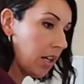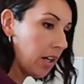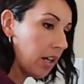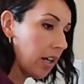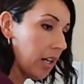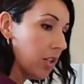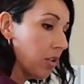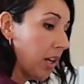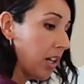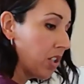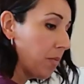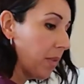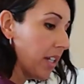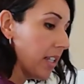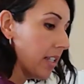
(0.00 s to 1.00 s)
All right, so actually
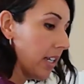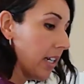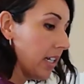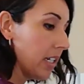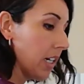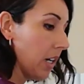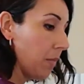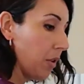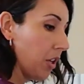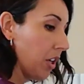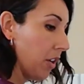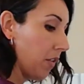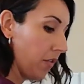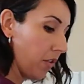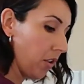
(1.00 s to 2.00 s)
I'm going to set a timer
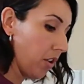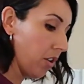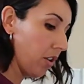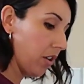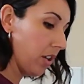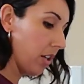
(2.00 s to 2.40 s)
here for